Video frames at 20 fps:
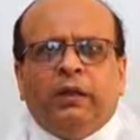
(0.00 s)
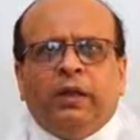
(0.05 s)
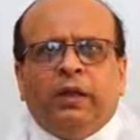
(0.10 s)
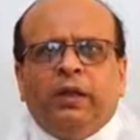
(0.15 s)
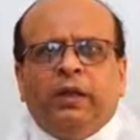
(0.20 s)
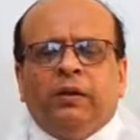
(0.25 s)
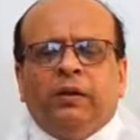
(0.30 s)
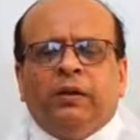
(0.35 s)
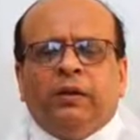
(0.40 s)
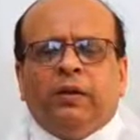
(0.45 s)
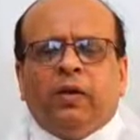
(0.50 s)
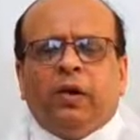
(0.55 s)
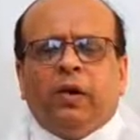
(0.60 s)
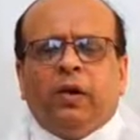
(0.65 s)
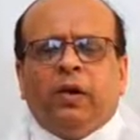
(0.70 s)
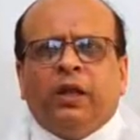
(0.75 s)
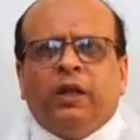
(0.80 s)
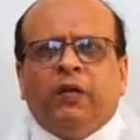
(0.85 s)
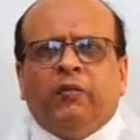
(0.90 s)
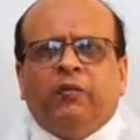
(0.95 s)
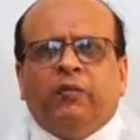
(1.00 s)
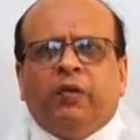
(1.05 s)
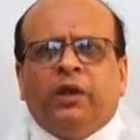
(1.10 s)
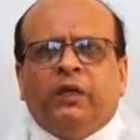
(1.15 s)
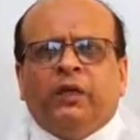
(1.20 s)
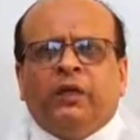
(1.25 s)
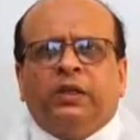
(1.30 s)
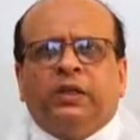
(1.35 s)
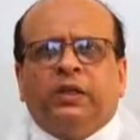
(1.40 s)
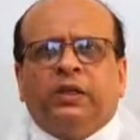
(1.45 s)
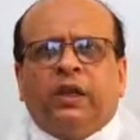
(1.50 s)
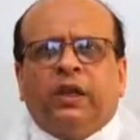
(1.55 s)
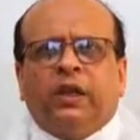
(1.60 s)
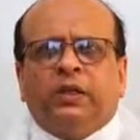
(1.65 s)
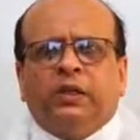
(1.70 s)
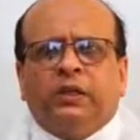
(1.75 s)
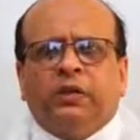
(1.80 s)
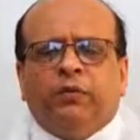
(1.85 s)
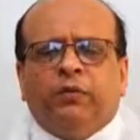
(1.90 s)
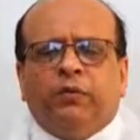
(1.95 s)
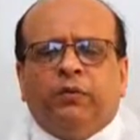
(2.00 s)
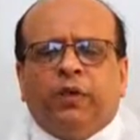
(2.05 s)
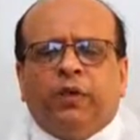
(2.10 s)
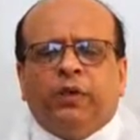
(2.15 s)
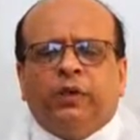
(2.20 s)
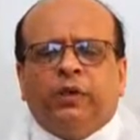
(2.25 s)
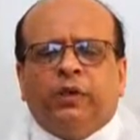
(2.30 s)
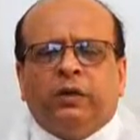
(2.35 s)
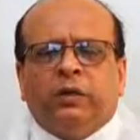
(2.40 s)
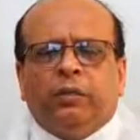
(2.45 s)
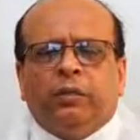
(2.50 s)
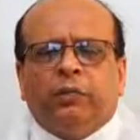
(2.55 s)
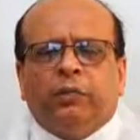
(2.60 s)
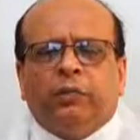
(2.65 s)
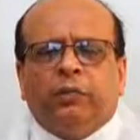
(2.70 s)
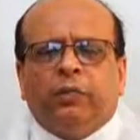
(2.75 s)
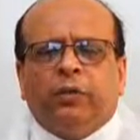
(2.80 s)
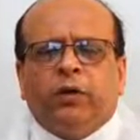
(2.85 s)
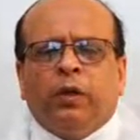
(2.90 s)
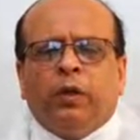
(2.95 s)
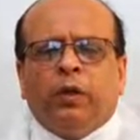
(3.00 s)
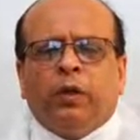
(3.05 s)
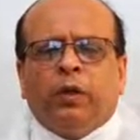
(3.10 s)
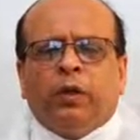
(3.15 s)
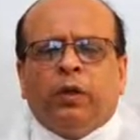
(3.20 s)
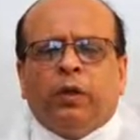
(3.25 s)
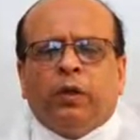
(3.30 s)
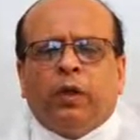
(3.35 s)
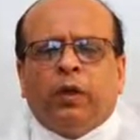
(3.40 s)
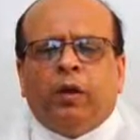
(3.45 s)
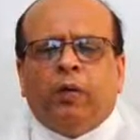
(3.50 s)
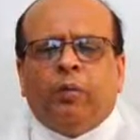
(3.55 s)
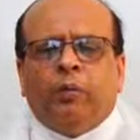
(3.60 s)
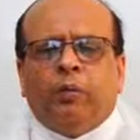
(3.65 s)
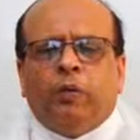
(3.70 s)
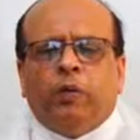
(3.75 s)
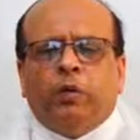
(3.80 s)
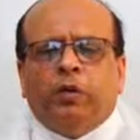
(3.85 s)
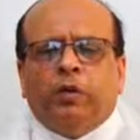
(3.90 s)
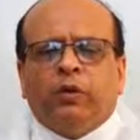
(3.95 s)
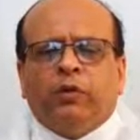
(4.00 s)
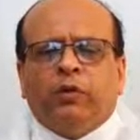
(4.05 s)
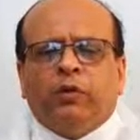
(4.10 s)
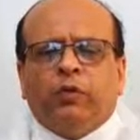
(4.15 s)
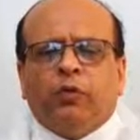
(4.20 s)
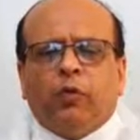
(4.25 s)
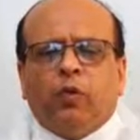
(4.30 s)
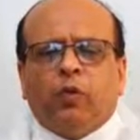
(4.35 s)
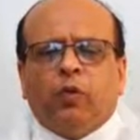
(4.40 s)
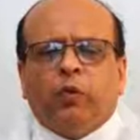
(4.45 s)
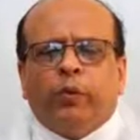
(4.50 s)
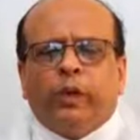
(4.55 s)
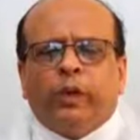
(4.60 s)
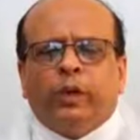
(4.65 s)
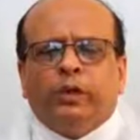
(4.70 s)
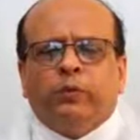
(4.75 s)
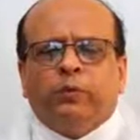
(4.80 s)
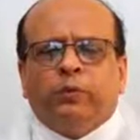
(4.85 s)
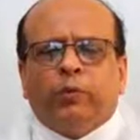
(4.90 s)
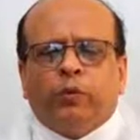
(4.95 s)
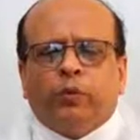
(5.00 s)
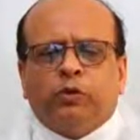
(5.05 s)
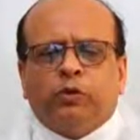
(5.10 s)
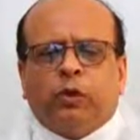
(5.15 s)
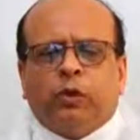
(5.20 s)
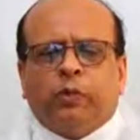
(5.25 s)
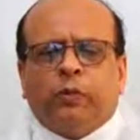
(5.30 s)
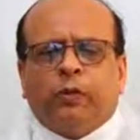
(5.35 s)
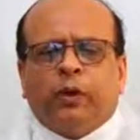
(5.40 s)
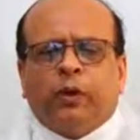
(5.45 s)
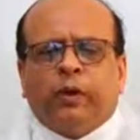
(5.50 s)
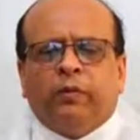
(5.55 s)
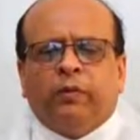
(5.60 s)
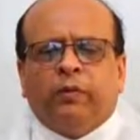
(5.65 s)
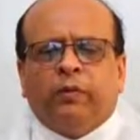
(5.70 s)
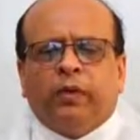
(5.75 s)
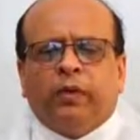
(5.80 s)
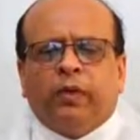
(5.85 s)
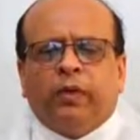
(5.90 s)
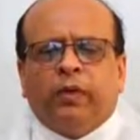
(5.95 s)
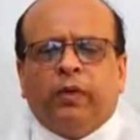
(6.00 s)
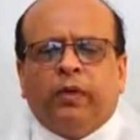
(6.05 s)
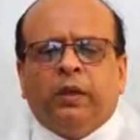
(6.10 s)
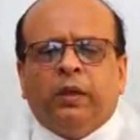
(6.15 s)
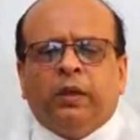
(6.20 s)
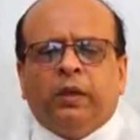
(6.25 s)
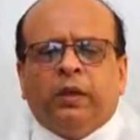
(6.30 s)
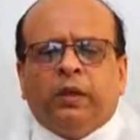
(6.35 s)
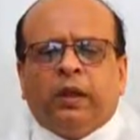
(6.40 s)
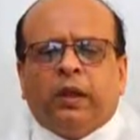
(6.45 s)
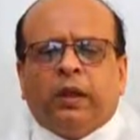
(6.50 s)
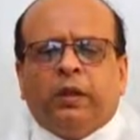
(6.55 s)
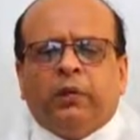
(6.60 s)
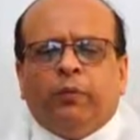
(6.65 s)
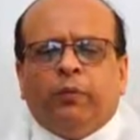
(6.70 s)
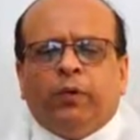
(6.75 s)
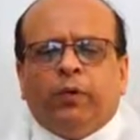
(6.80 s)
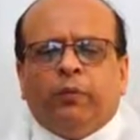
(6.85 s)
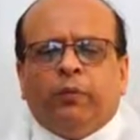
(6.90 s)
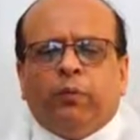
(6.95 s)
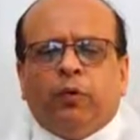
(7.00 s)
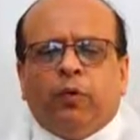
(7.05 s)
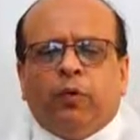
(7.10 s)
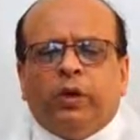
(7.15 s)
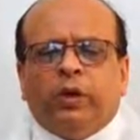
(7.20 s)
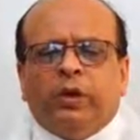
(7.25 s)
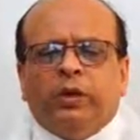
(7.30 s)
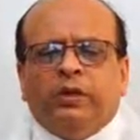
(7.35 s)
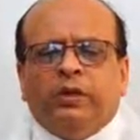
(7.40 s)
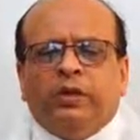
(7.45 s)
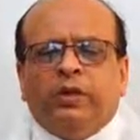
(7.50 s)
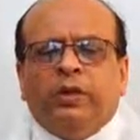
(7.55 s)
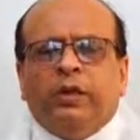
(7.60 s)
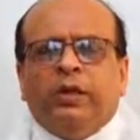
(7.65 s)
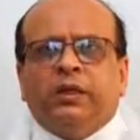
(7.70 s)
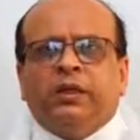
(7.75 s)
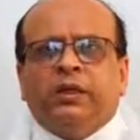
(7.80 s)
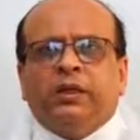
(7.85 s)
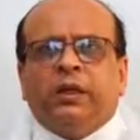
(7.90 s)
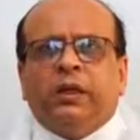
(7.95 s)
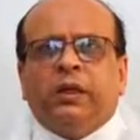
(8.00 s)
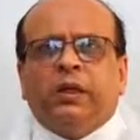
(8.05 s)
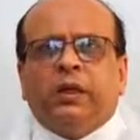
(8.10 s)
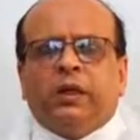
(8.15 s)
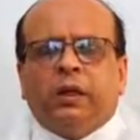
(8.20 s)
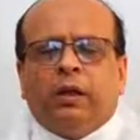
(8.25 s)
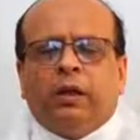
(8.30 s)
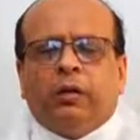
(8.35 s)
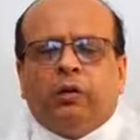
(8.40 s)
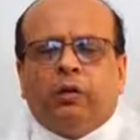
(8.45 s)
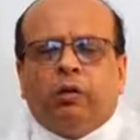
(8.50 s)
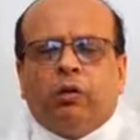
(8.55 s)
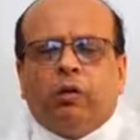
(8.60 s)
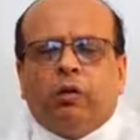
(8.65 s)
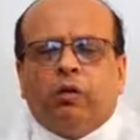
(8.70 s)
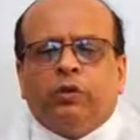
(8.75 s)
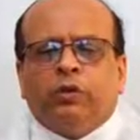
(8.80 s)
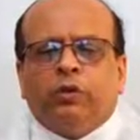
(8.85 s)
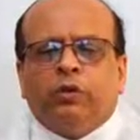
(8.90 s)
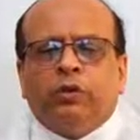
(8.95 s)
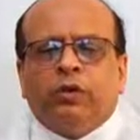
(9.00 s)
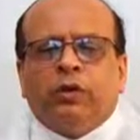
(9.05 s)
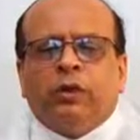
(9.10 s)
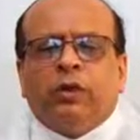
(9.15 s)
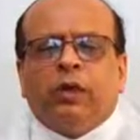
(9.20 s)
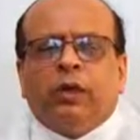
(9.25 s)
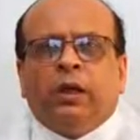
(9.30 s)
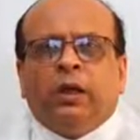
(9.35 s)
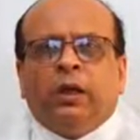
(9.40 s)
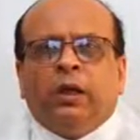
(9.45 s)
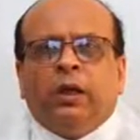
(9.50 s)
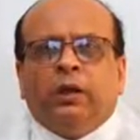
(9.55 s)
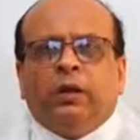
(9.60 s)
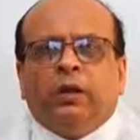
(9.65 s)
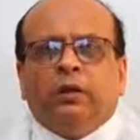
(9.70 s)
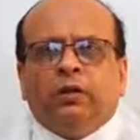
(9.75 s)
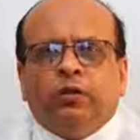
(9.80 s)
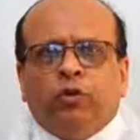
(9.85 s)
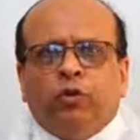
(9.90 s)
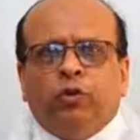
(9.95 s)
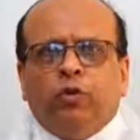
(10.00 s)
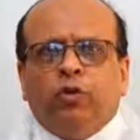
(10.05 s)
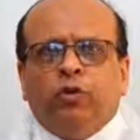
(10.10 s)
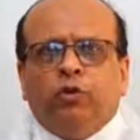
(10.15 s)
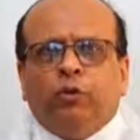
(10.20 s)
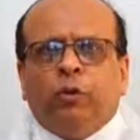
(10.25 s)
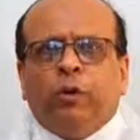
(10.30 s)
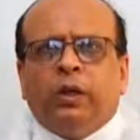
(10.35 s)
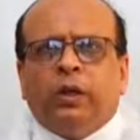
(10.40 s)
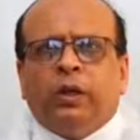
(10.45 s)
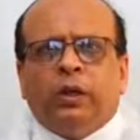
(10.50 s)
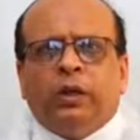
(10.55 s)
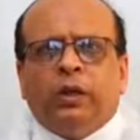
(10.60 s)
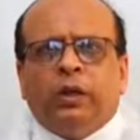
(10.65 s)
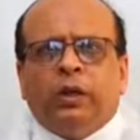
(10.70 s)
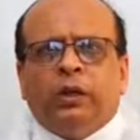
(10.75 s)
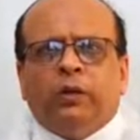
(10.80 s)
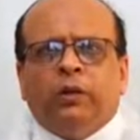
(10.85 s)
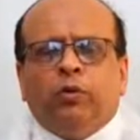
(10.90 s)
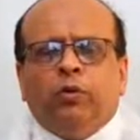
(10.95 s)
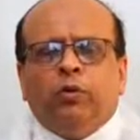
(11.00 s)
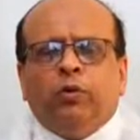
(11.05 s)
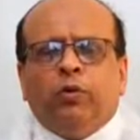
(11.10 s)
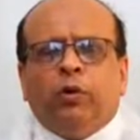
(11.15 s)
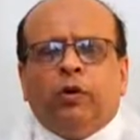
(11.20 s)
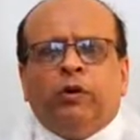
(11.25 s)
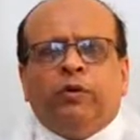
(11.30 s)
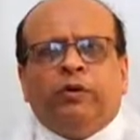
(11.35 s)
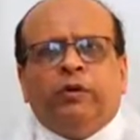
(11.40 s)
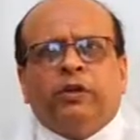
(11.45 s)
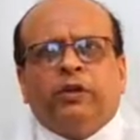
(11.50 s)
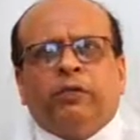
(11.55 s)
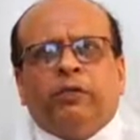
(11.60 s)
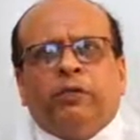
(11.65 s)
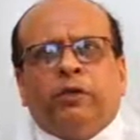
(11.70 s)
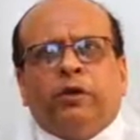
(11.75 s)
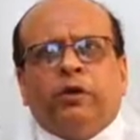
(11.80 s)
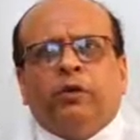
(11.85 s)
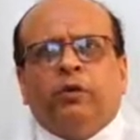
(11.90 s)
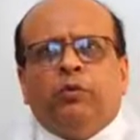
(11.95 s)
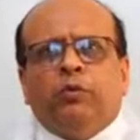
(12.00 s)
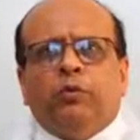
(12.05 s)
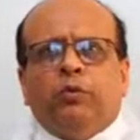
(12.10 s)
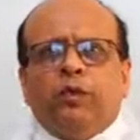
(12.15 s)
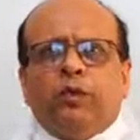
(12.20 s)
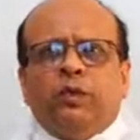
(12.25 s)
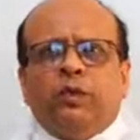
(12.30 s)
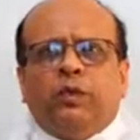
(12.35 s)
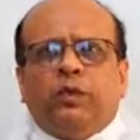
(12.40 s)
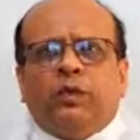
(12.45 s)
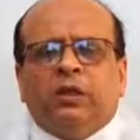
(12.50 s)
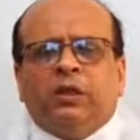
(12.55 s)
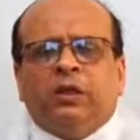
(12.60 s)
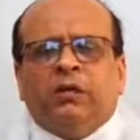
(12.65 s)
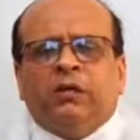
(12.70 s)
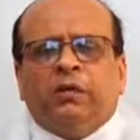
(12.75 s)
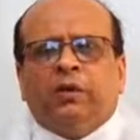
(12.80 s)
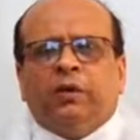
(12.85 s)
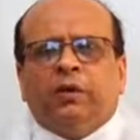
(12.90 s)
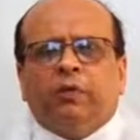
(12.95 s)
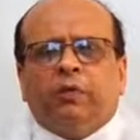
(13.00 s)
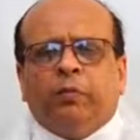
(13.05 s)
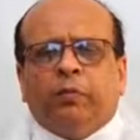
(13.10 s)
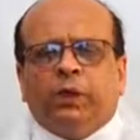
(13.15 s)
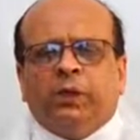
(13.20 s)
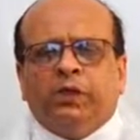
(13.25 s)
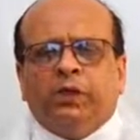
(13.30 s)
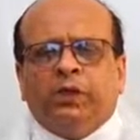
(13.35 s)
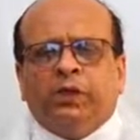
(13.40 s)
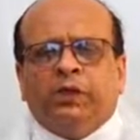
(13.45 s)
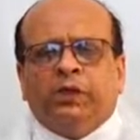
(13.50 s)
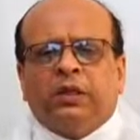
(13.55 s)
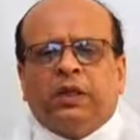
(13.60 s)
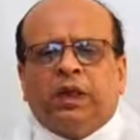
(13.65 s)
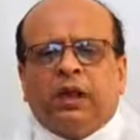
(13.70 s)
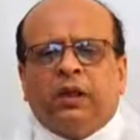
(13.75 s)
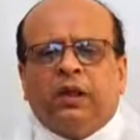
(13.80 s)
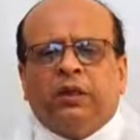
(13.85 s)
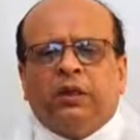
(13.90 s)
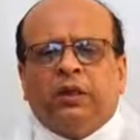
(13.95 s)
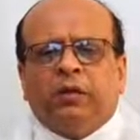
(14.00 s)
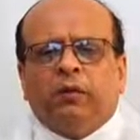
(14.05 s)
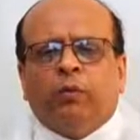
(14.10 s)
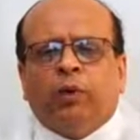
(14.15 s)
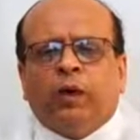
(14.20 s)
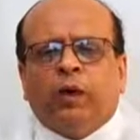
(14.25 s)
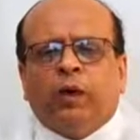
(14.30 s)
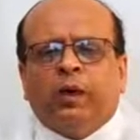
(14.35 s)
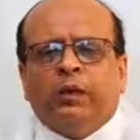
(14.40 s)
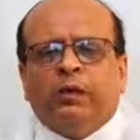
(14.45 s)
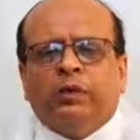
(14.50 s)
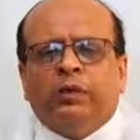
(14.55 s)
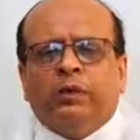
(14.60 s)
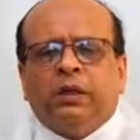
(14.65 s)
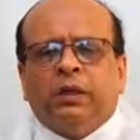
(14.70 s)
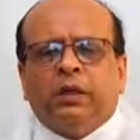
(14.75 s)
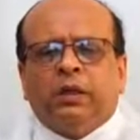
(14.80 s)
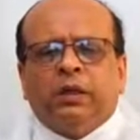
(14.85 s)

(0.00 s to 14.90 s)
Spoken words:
in chronic infection, that is infection more than 4 weeks postoperatively, with more insidious clinical course, usually do not respond to these conservative measures and requires